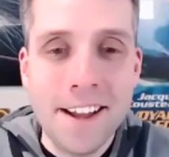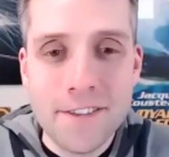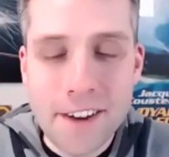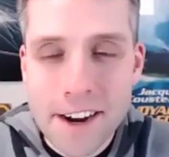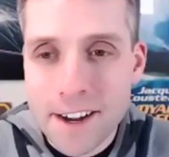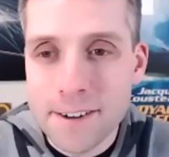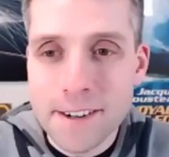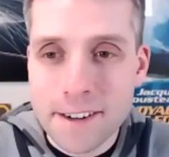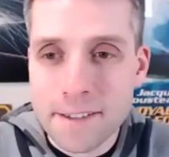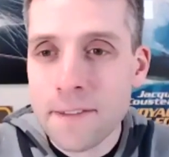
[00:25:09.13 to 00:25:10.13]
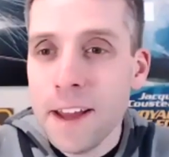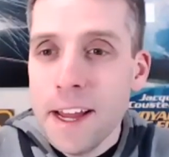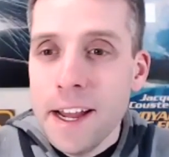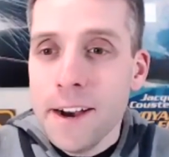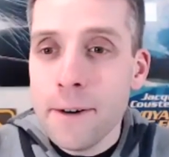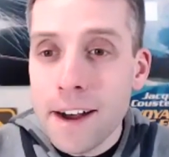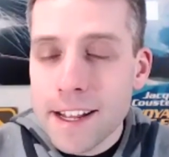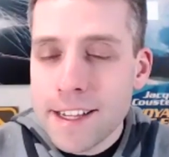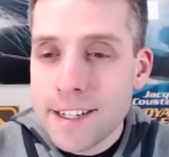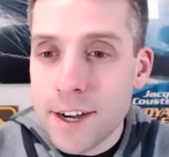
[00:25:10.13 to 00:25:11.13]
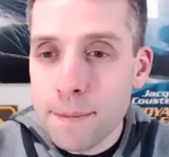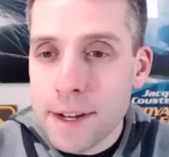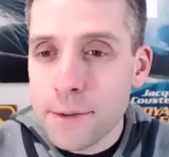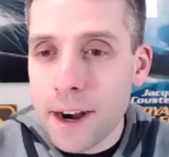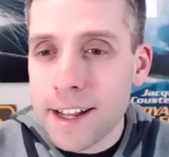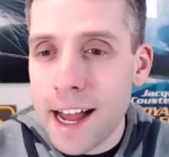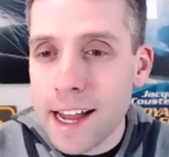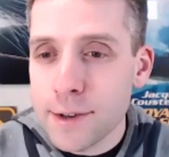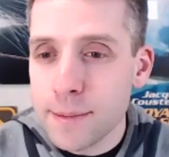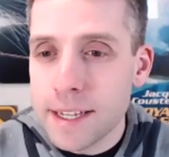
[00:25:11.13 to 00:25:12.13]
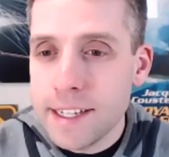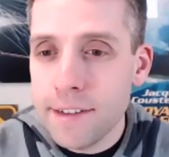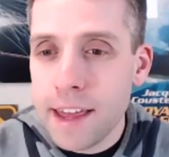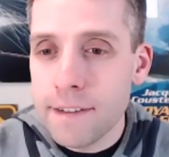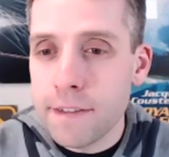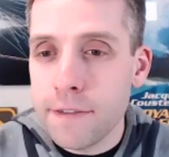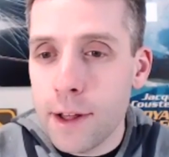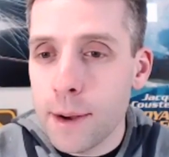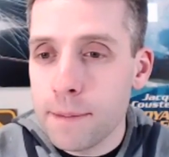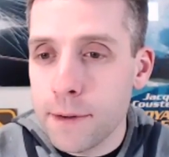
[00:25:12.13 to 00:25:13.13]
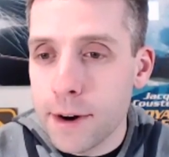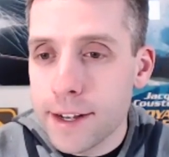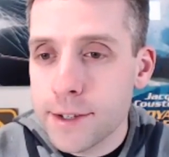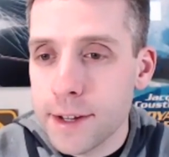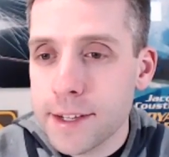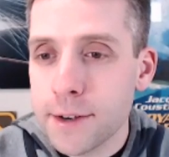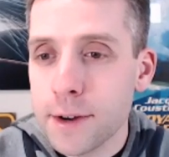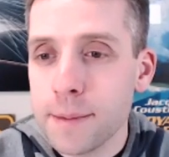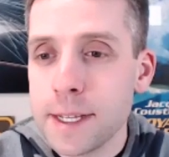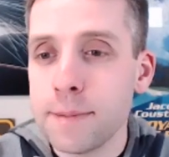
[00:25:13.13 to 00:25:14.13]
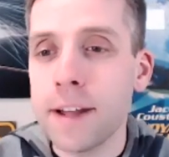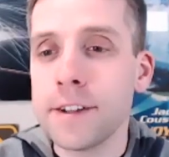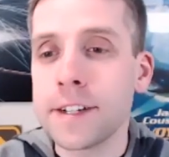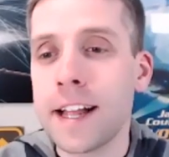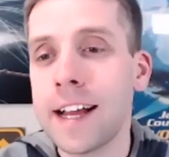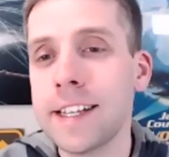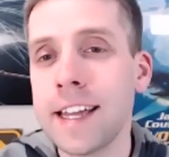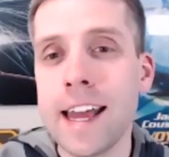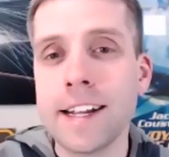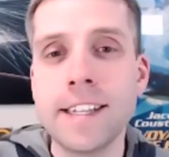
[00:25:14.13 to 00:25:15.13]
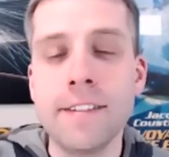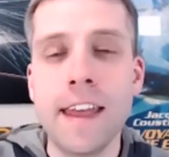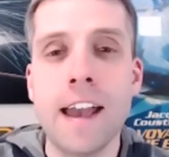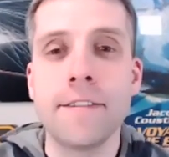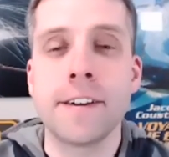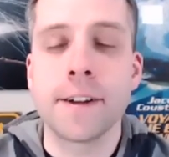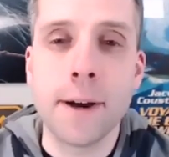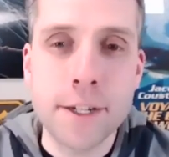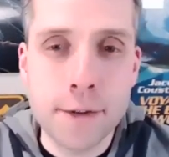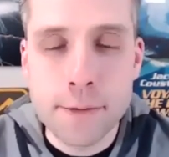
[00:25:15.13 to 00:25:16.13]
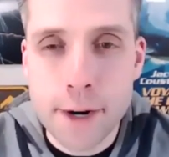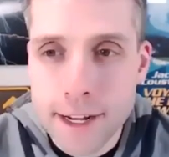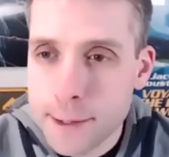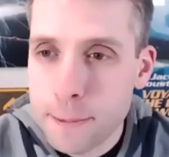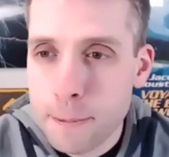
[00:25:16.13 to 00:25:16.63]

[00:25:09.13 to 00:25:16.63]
Very cool. Well, let's jump into our classrooms and see if they have a follow up for us. So let's go to Mrs. Butler's class again, see if they have another question for us.